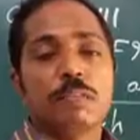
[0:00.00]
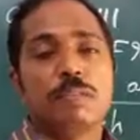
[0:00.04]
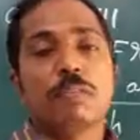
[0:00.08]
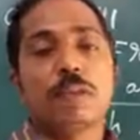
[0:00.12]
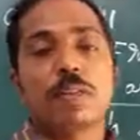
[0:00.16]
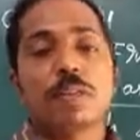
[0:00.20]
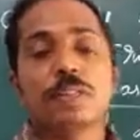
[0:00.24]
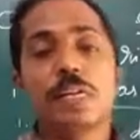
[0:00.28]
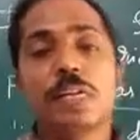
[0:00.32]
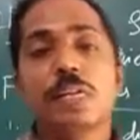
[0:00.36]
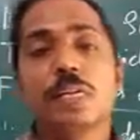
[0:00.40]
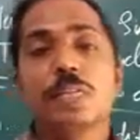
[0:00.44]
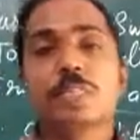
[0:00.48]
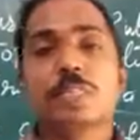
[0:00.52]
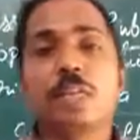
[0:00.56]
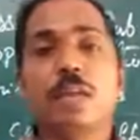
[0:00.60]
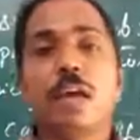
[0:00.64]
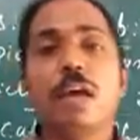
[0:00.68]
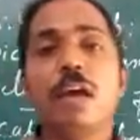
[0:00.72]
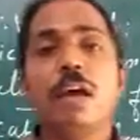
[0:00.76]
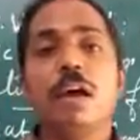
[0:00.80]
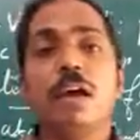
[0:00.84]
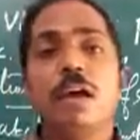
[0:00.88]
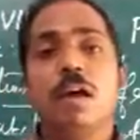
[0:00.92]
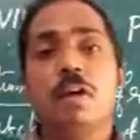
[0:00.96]
Friction is a
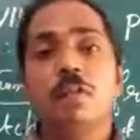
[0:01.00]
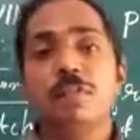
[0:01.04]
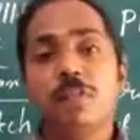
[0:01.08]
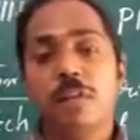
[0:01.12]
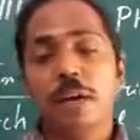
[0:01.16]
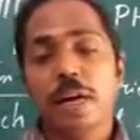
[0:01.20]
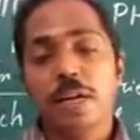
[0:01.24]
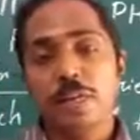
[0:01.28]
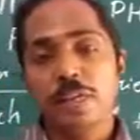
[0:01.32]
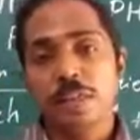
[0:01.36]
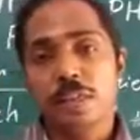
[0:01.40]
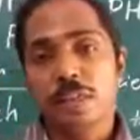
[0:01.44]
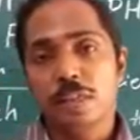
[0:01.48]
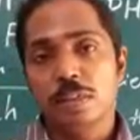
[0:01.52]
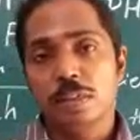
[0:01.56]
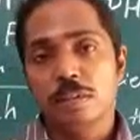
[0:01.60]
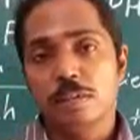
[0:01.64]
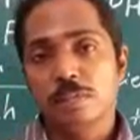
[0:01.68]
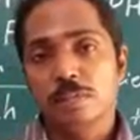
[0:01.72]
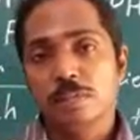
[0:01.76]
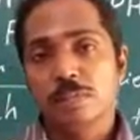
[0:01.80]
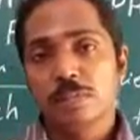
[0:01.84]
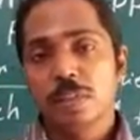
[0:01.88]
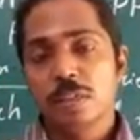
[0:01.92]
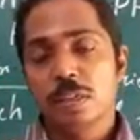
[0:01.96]
friend.
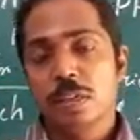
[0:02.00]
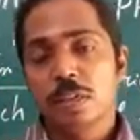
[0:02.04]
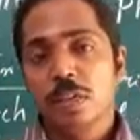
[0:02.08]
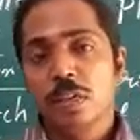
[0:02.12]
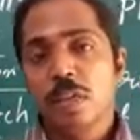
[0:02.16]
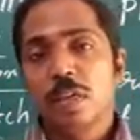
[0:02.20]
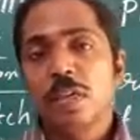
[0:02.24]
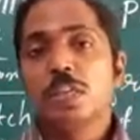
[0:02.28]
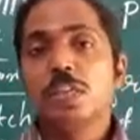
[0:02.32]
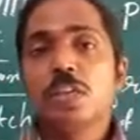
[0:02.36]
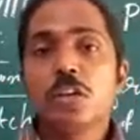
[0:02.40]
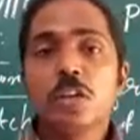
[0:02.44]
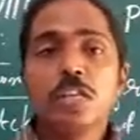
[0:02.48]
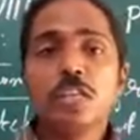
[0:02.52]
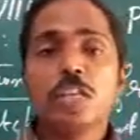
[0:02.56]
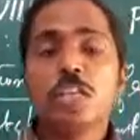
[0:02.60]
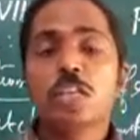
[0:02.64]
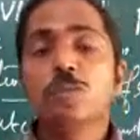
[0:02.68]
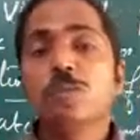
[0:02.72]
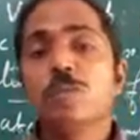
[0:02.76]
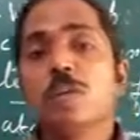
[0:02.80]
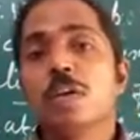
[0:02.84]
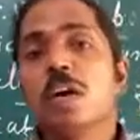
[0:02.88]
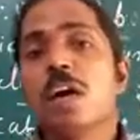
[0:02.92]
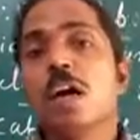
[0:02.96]
In your
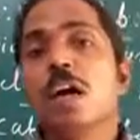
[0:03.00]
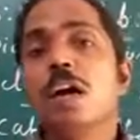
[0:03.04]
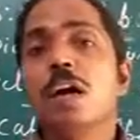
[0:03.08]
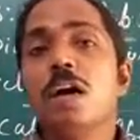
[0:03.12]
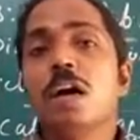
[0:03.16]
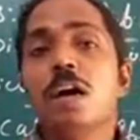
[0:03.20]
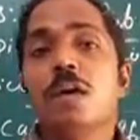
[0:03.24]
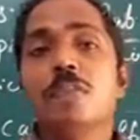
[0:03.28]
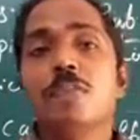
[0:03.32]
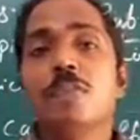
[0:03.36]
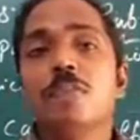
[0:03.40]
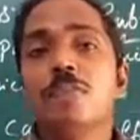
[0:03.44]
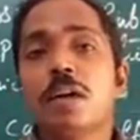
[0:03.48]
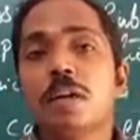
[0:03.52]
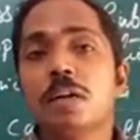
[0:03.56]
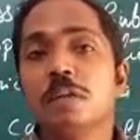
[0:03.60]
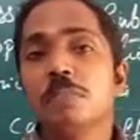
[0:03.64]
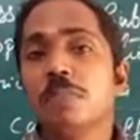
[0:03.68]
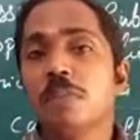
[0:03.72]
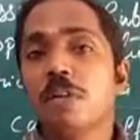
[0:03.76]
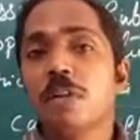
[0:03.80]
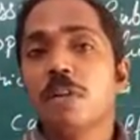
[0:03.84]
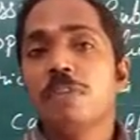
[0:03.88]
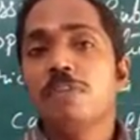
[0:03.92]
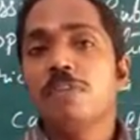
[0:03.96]
textbook, one
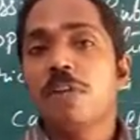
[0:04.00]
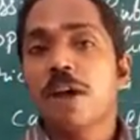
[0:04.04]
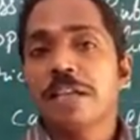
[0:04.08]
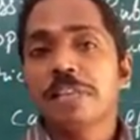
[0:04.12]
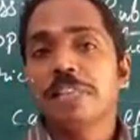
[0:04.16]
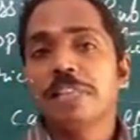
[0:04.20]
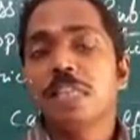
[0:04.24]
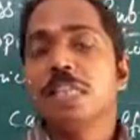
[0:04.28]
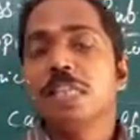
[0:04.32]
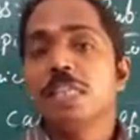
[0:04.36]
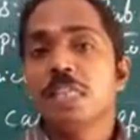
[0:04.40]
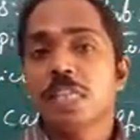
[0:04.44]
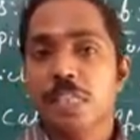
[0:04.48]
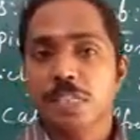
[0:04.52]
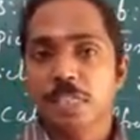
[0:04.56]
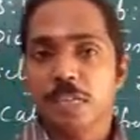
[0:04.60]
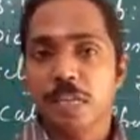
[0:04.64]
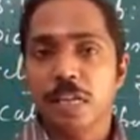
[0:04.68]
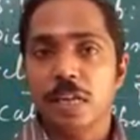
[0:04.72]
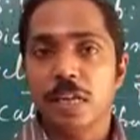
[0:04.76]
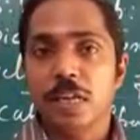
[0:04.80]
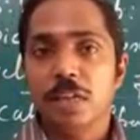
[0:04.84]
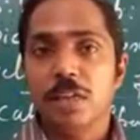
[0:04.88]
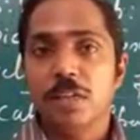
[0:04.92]
more fact is written